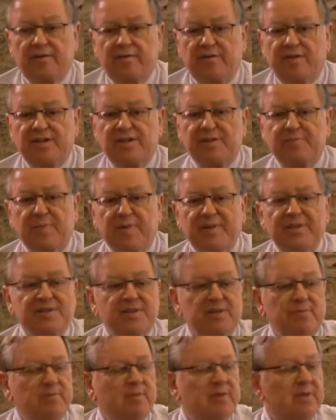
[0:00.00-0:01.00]

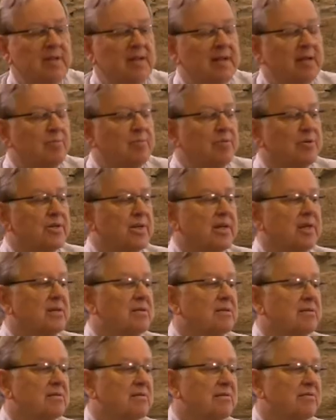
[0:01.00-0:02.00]
responsible and
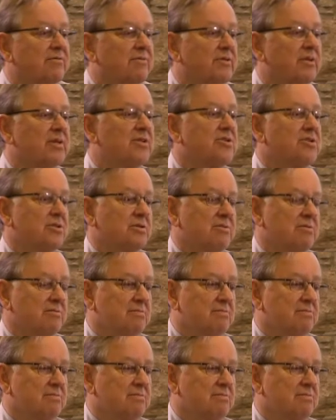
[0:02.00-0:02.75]
protector of religion.